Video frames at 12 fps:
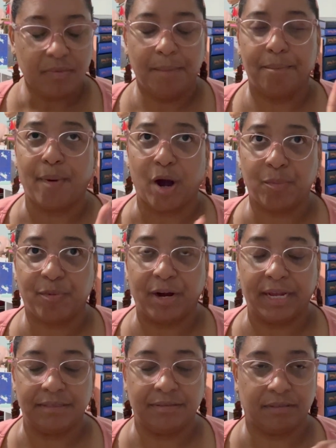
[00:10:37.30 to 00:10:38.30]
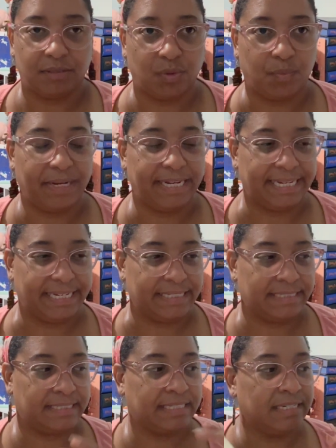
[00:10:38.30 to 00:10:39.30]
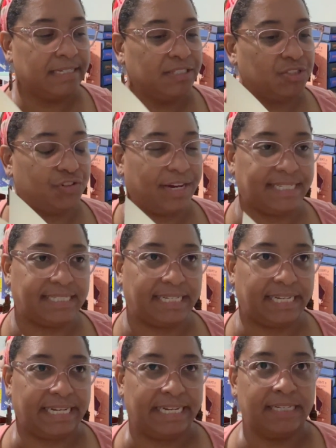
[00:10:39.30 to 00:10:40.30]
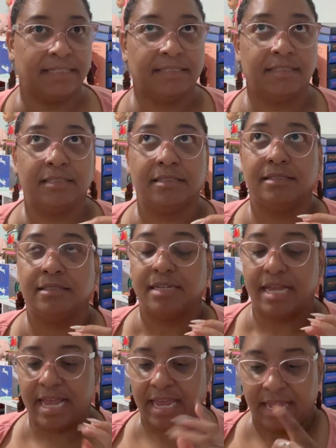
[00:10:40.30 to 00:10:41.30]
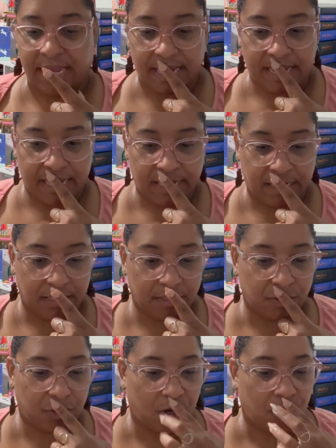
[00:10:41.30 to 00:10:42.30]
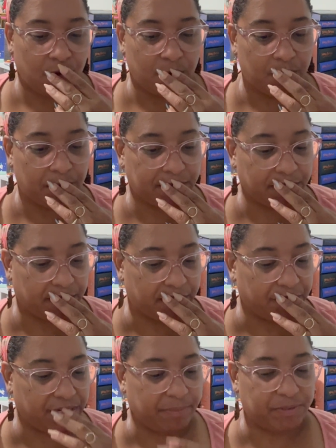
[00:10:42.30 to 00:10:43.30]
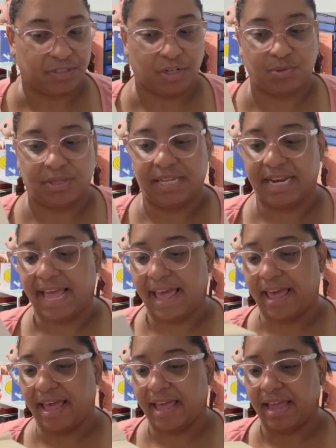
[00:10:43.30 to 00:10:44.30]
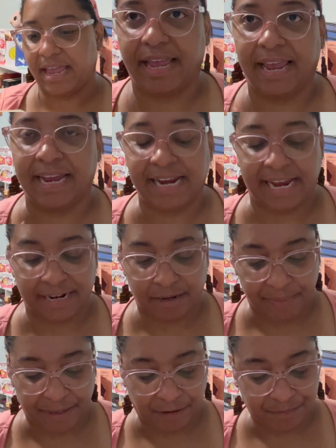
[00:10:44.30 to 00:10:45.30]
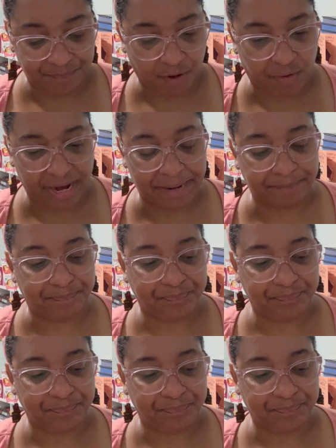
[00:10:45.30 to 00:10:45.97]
Barbara, Louise, Tracy, and, oh, what's her other name? It starts with an A, and Annabelle. Okay.